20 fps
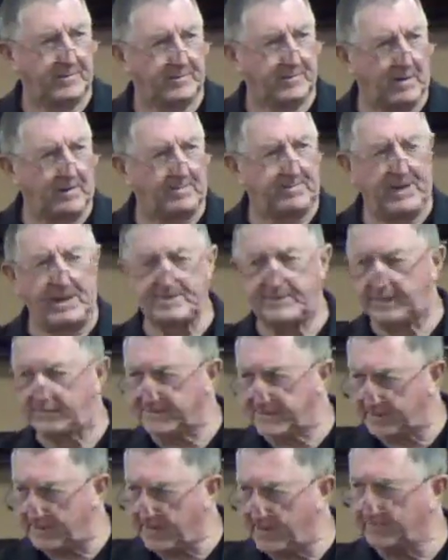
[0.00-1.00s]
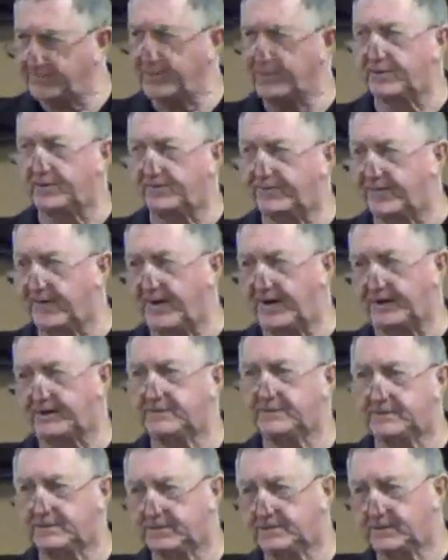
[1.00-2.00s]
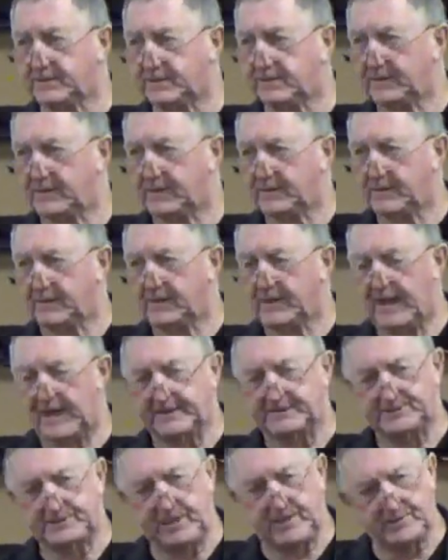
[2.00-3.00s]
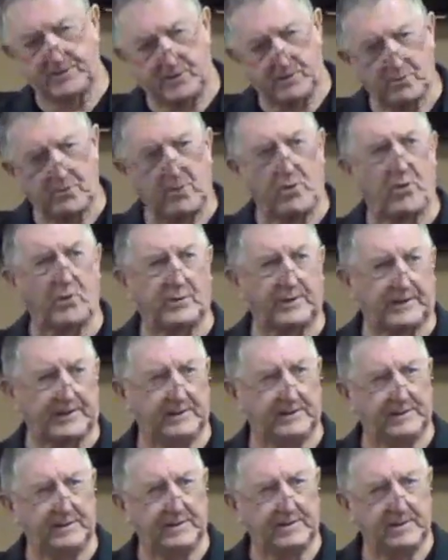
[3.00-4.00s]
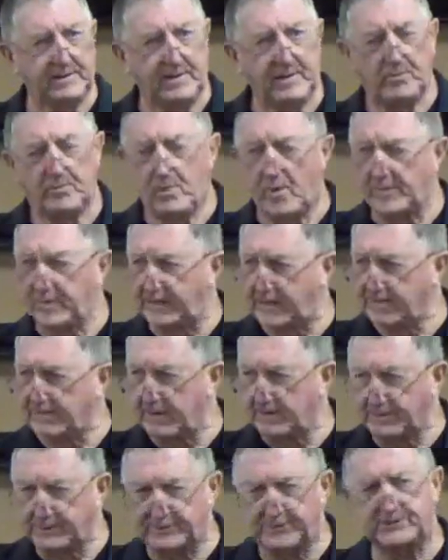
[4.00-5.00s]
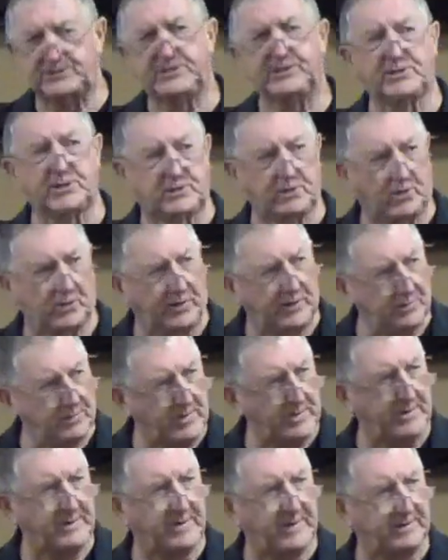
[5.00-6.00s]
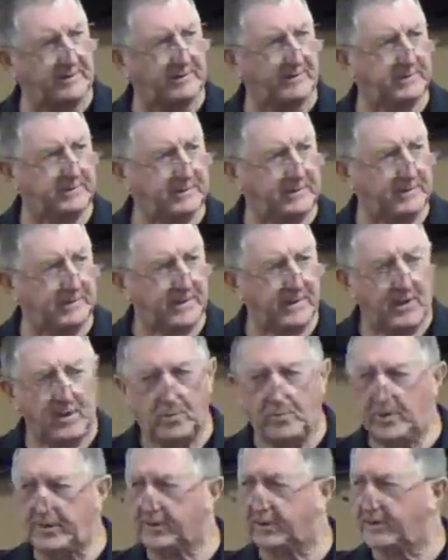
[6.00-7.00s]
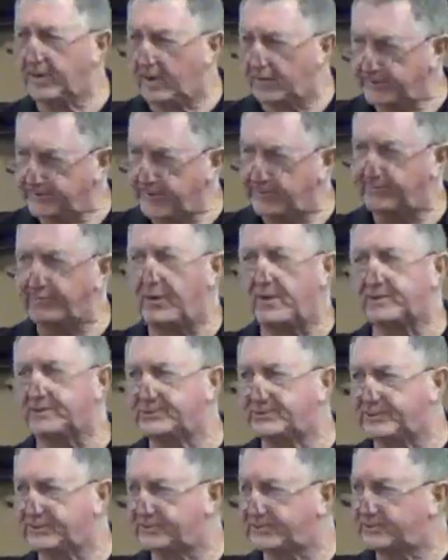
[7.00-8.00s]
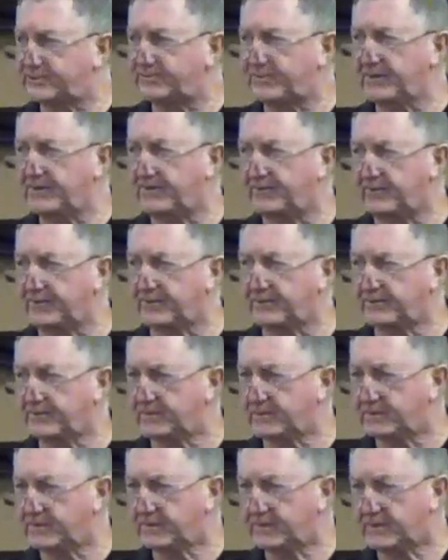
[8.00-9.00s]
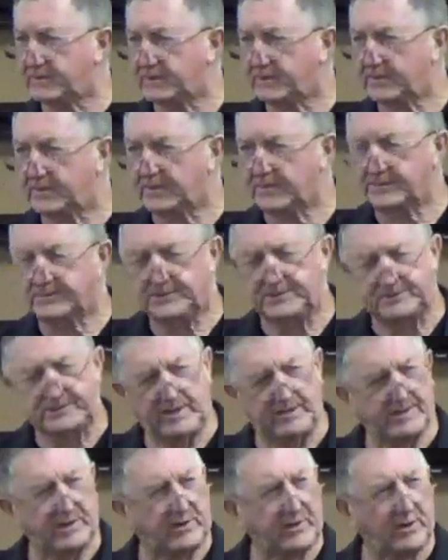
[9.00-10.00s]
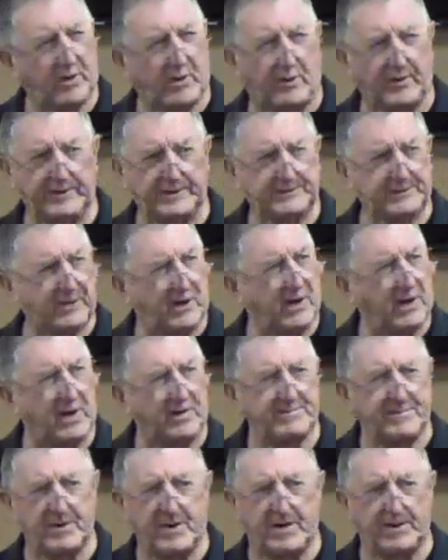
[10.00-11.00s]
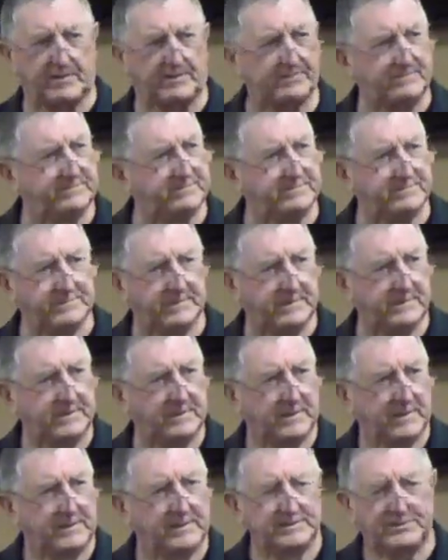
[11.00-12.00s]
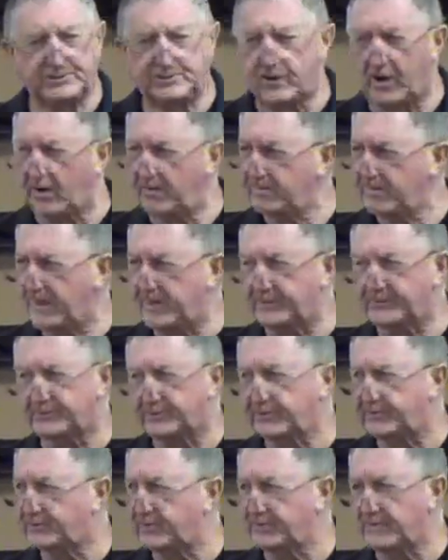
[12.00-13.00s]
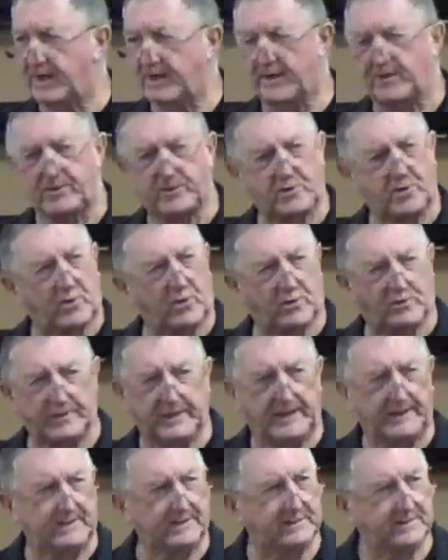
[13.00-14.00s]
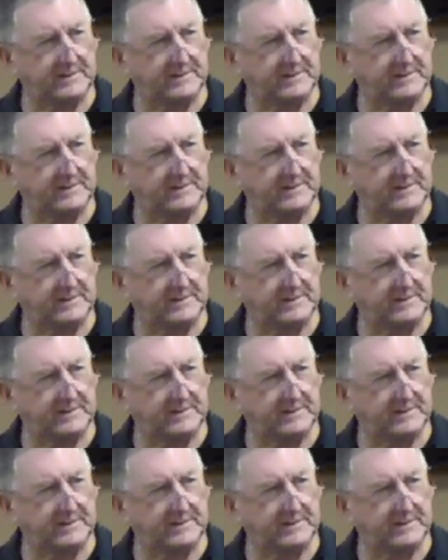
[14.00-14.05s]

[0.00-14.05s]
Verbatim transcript: When people become unified and see the glory, when we come in, we just see the glory of one another. We don't know what their brother and sister's been through. To see the glory, start loving on them. Start ministering to them out of the glory.